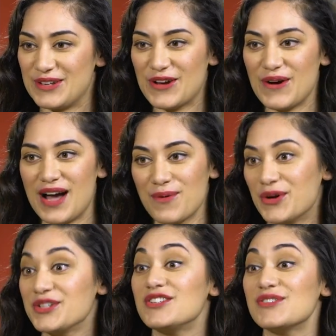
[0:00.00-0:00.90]
You know, I
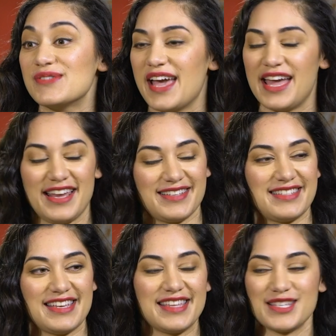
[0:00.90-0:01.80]
want to do that. I
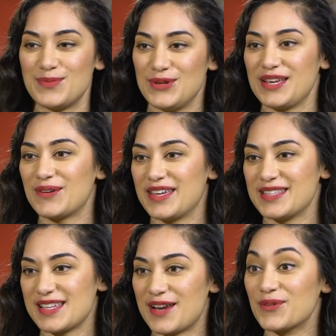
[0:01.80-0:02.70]
see these beauty
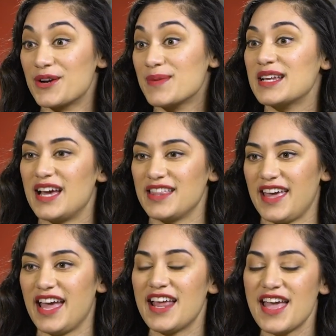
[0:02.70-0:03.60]
queens and I wanna be like
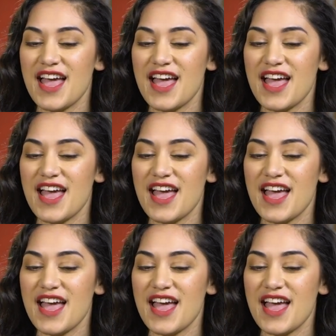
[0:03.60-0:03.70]
that.